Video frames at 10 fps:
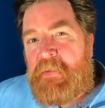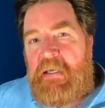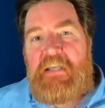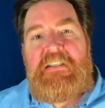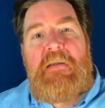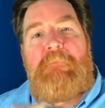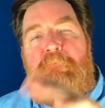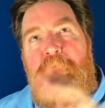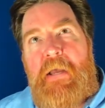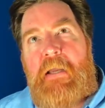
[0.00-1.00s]
is
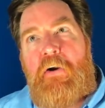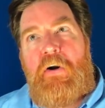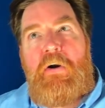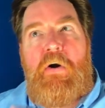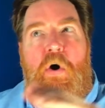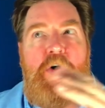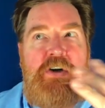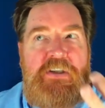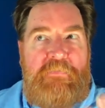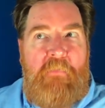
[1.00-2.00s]
it bigger or
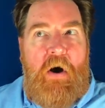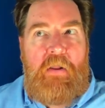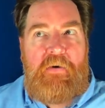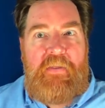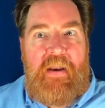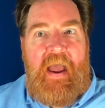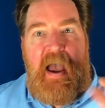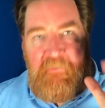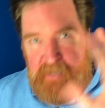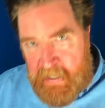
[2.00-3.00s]
smaller than a
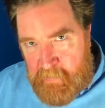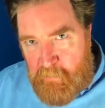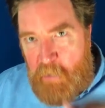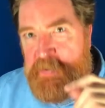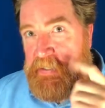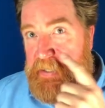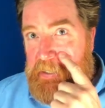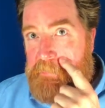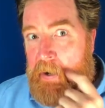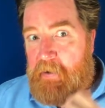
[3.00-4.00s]
half? Take a moment to
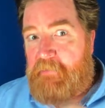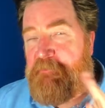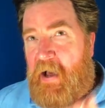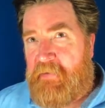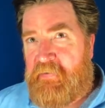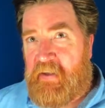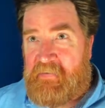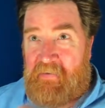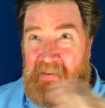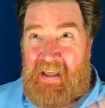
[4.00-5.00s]
think about it.
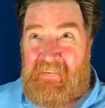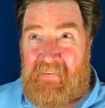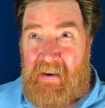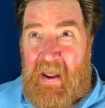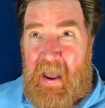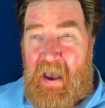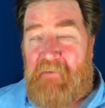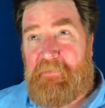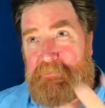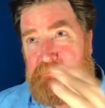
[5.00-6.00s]
5/6, less than a
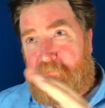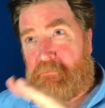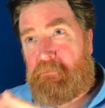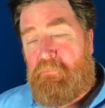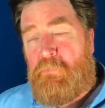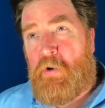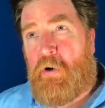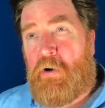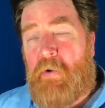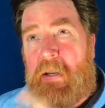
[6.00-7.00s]
half or
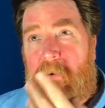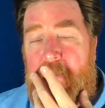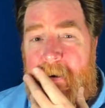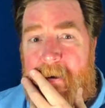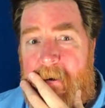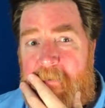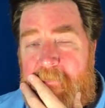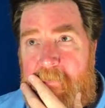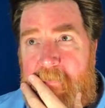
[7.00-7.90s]
greater than a half?